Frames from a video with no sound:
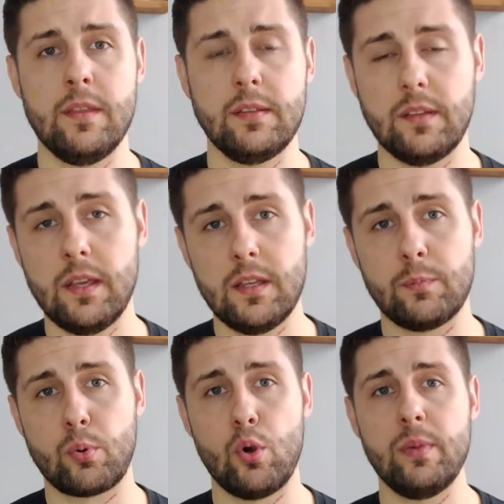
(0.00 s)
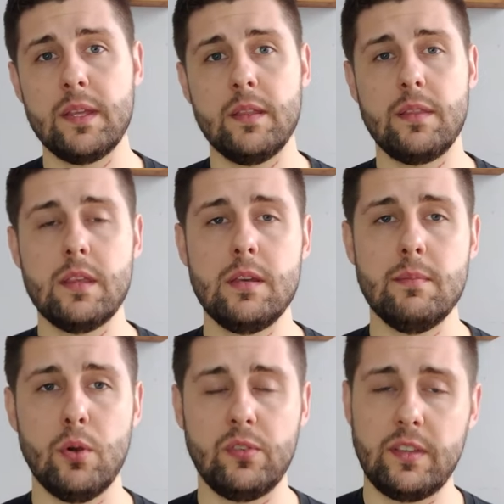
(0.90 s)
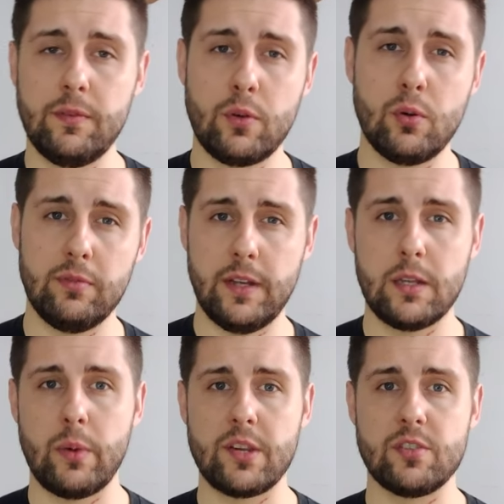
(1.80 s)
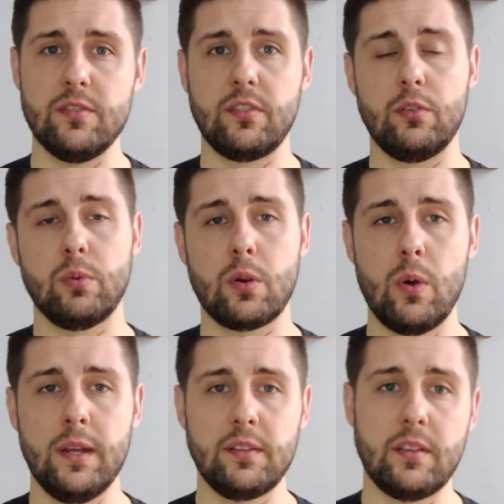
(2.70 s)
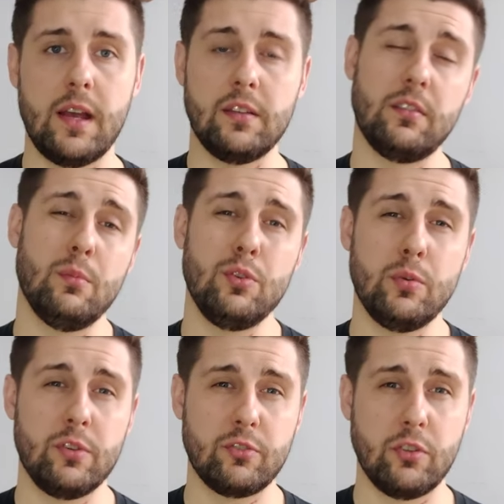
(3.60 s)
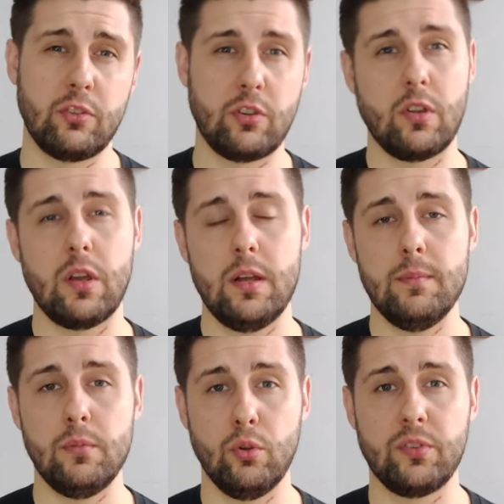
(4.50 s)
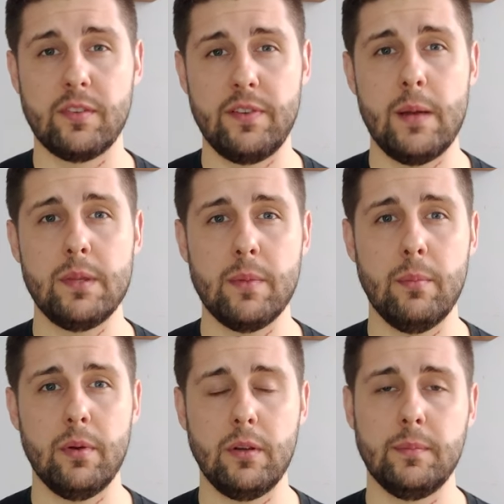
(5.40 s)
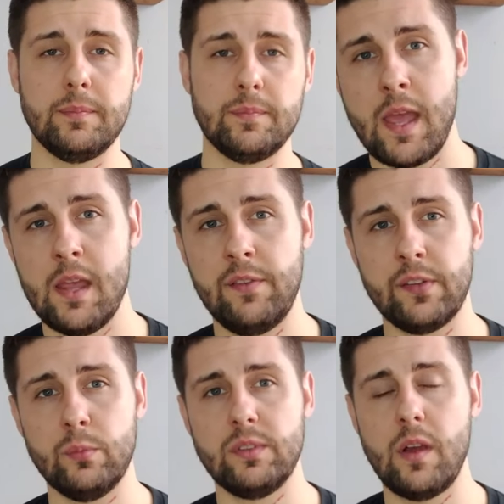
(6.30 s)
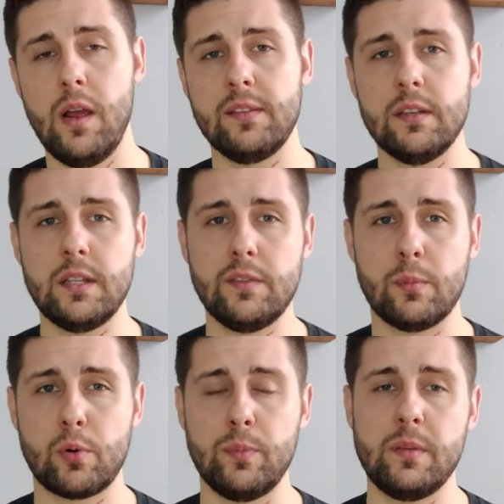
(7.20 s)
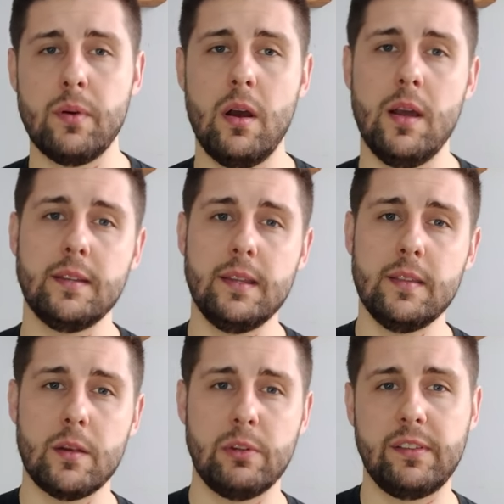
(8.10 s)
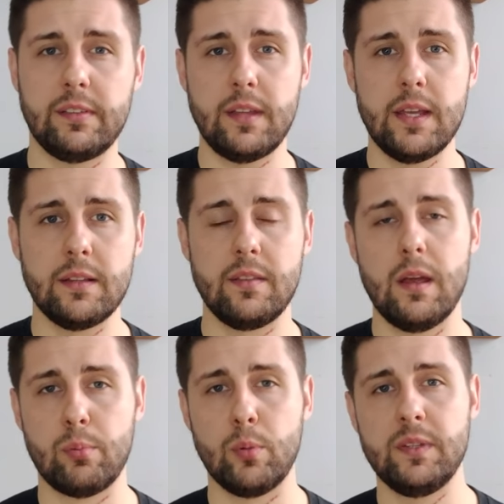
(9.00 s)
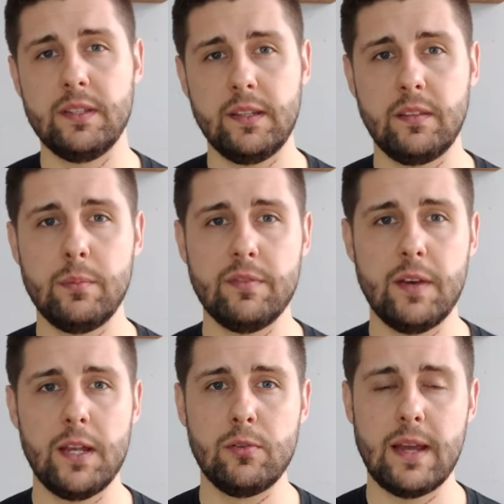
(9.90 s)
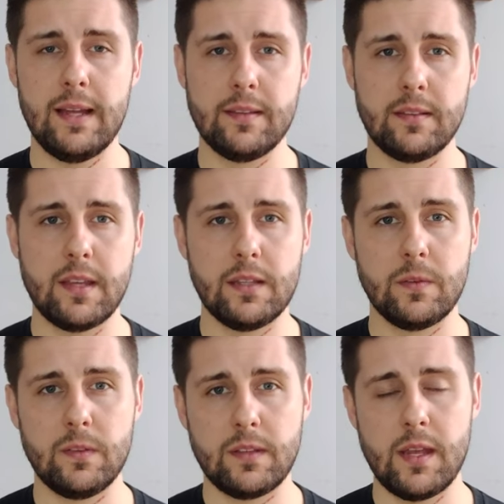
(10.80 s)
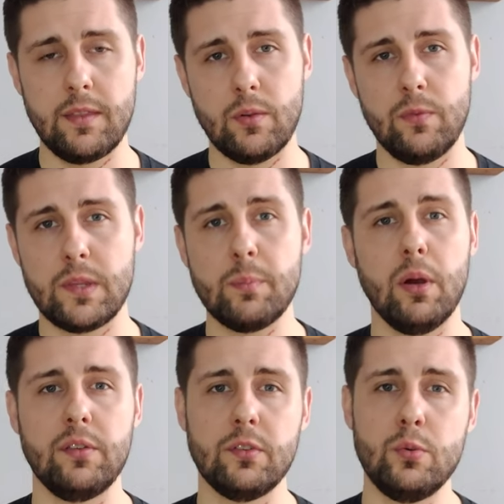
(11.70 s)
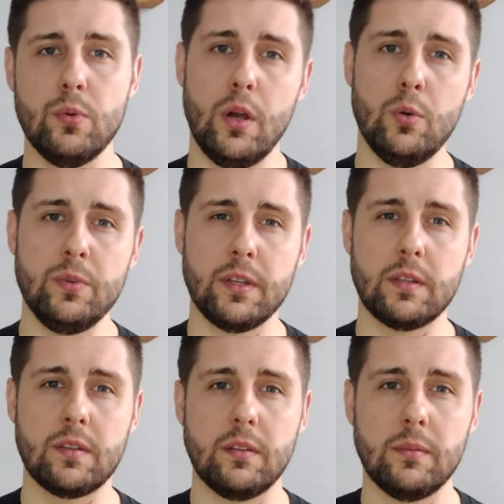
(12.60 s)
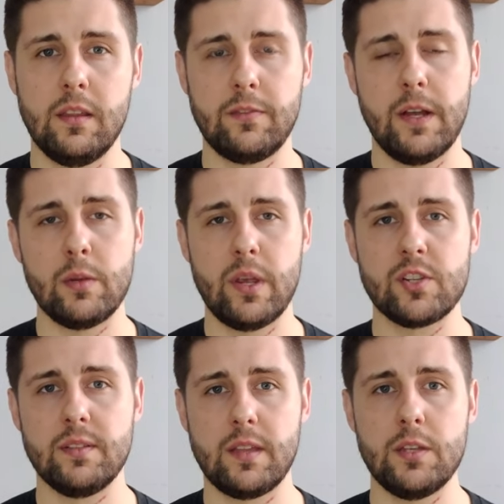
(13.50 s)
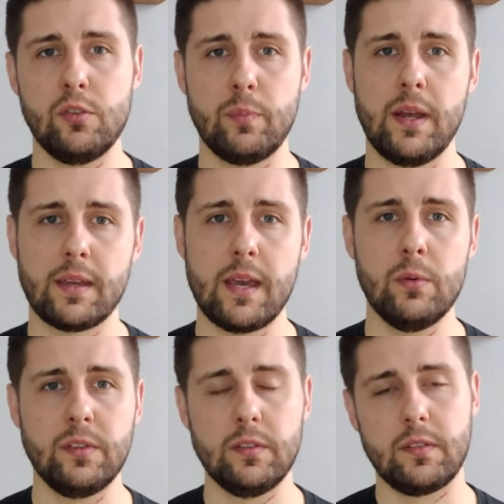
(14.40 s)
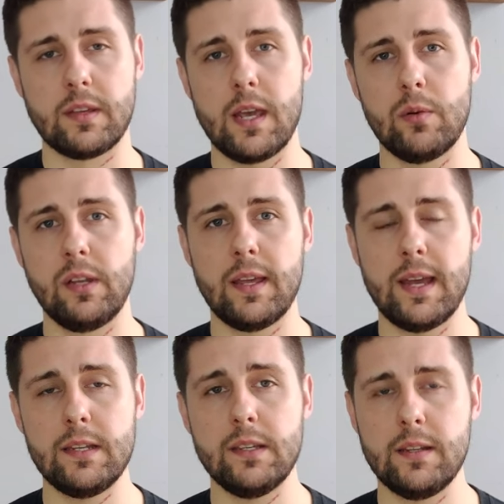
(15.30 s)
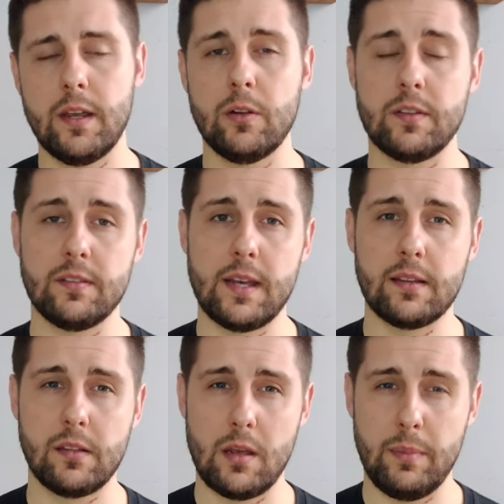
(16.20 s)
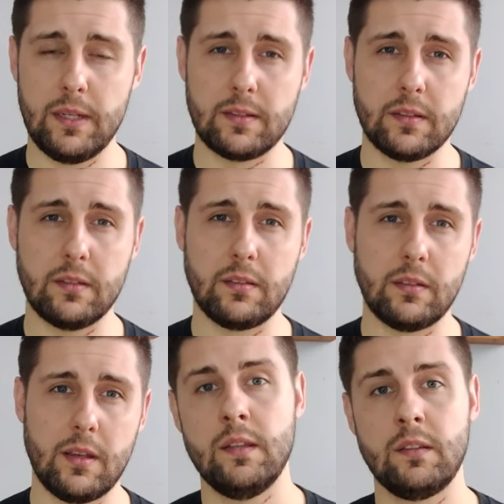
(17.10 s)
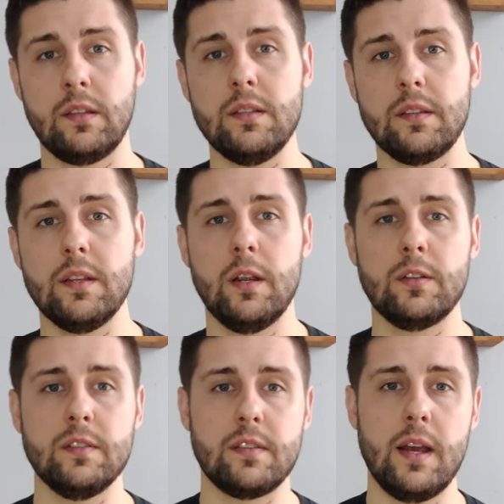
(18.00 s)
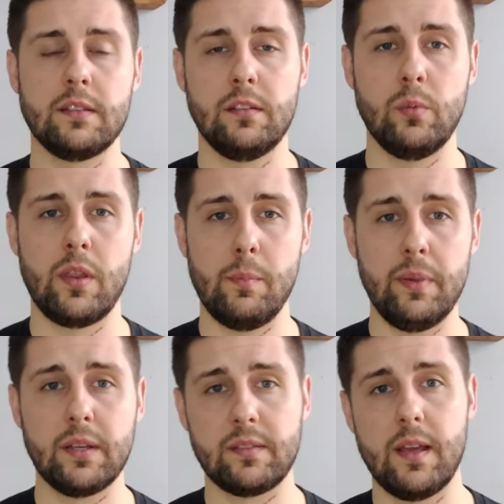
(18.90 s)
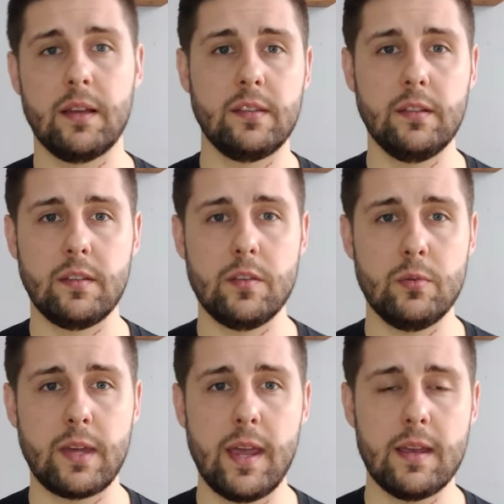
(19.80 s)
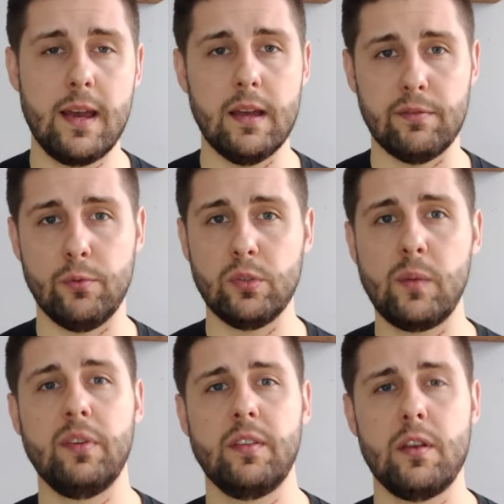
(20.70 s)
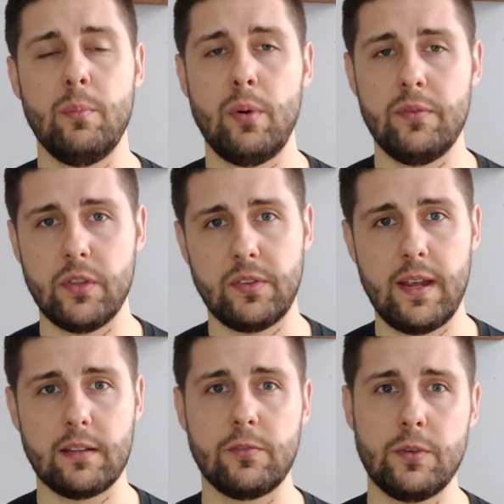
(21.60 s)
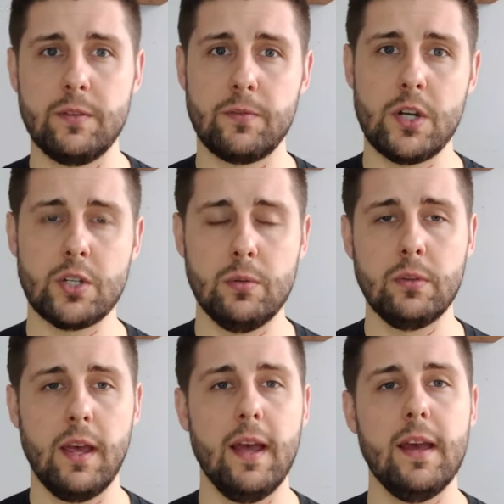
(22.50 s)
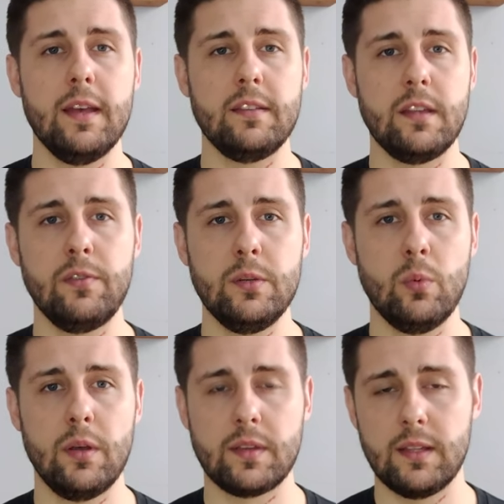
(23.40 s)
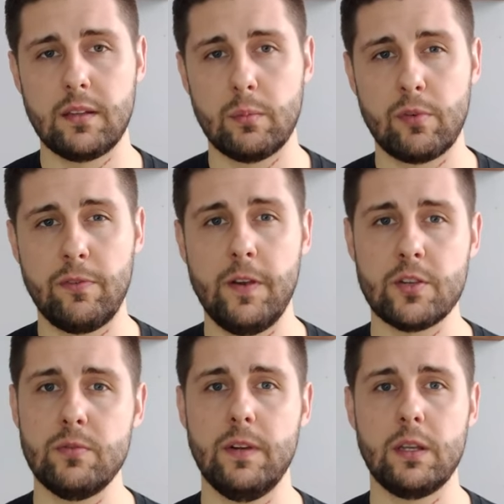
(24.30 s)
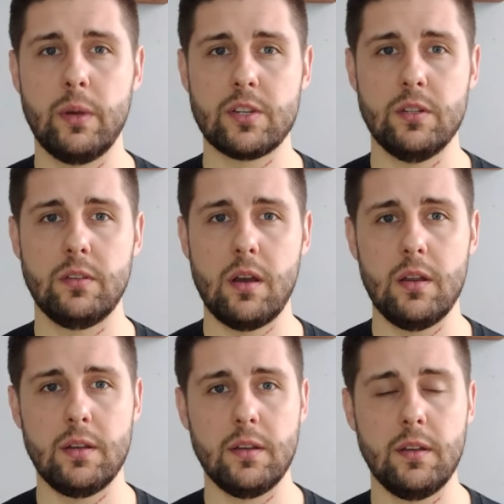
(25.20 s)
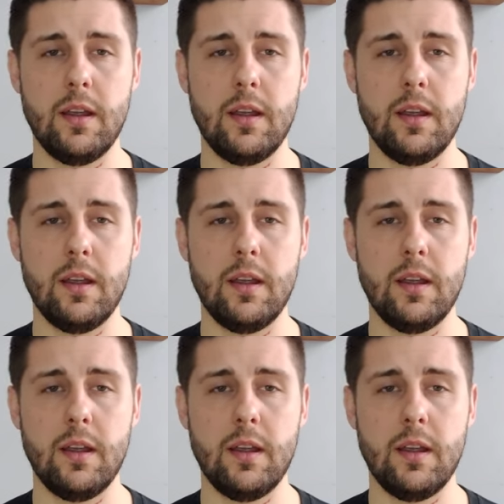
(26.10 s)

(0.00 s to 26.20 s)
This is probably the most difficult evaluations to request as someone who has just lost a family member. If someone dies and leaves a property behind in their estate, that property needs to be valued at the date of death of the person who owned it. This valuation is then used by accountants to calculate any inheritance tax liabilities. Since inheritance tax is one of the biggest tax hits in the UK at 40% above the tax-free threshold, it's definitely worth getting a professional valuation done.